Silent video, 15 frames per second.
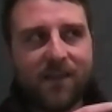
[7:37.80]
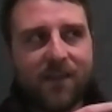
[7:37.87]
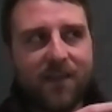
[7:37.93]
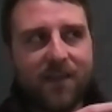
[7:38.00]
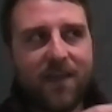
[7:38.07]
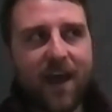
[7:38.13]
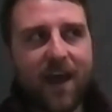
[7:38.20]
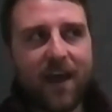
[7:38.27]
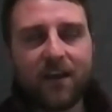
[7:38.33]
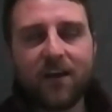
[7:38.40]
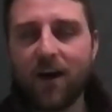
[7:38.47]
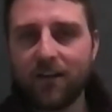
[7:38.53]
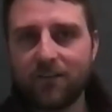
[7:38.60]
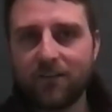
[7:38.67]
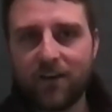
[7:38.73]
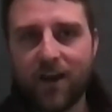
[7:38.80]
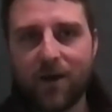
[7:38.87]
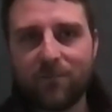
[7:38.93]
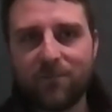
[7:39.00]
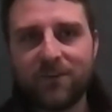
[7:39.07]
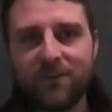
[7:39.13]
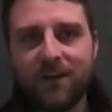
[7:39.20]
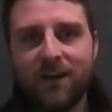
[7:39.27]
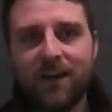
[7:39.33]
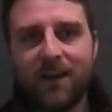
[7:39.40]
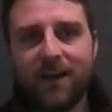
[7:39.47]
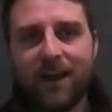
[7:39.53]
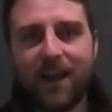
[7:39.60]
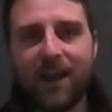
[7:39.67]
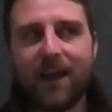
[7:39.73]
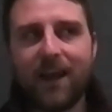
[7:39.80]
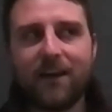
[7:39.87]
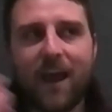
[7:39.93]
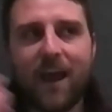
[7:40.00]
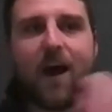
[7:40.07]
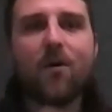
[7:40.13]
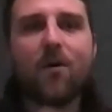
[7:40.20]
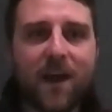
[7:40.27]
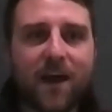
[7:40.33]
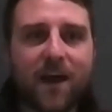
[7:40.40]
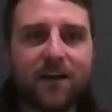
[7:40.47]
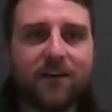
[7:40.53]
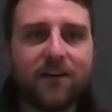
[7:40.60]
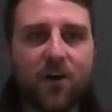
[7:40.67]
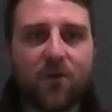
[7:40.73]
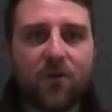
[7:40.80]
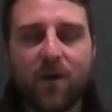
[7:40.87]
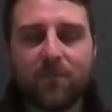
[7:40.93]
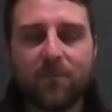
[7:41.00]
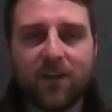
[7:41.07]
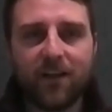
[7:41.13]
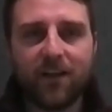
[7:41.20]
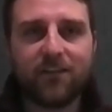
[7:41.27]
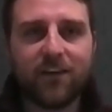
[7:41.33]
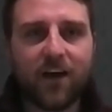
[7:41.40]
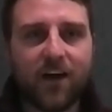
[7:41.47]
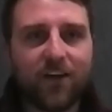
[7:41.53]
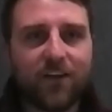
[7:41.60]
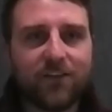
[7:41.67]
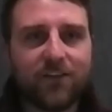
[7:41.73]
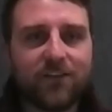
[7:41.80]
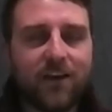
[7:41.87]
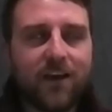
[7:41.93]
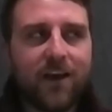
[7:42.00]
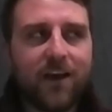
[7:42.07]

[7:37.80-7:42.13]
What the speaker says: that concept and how we ended on red blood cells.